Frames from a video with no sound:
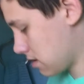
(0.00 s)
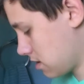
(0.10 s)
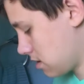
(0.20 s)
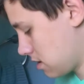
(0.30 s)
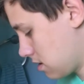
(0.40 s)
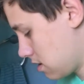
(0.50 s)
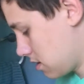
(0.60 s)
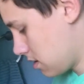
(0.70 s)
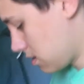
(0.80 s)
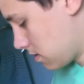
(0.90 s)
I did it in the first
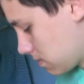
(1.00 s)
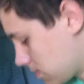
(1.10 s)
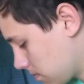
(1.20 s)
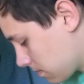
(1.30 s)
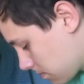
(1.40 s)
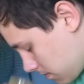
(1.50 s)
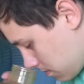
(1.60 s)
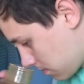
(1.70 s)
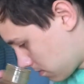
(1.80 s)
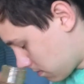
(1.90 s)
place. You can't. But I
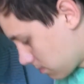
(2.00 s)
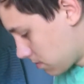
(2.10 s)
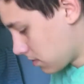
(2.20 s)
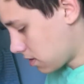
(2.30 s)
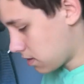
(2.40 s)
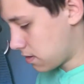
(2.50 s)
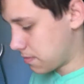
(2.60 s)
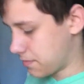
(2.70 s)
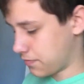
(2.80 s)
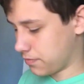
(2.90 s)
did it for you guys because I care
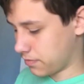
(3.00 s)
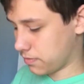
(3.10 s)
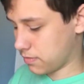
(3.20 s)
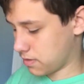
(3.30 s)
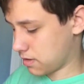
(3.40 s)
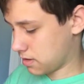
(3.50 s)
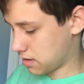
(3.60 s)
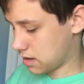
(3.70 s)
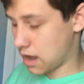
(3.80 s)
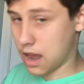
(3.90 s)
about you.
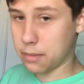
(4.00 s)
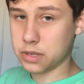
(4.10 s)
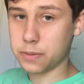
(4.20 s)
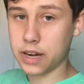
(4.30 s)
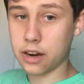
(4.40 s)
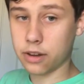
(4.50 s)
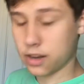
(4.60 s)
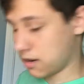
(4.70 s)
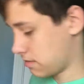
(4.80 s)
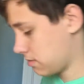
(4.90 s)
But I'm gonna spit um, it out. I
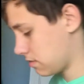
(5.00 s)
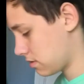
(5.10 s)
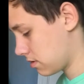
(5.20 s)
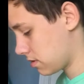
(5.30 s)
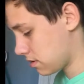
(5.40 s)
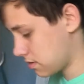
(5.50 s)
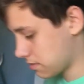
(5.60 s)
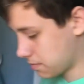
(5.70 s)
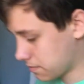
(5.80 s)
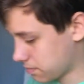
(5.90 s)
hope you guys enjoyed it while it's it
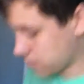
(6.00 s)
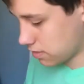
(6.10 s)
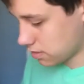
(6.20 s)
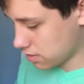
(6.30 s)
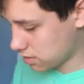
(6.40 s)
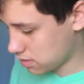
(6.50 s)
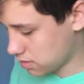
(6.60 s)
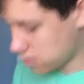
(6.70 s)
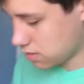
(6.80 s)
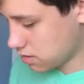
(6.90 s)
lasts because I hope
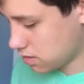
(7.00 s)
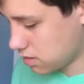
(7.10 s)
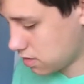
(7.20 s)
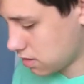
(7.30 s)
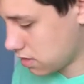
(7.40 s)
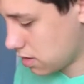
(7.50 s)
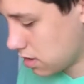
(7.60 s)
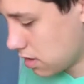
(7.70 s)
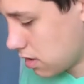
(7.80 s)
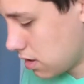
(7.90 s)
to never do something like that
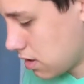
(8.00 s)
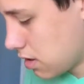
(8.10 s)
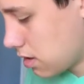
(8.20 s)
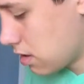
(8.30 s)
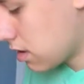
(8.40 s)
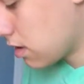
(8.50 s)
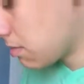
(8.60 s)
again. That was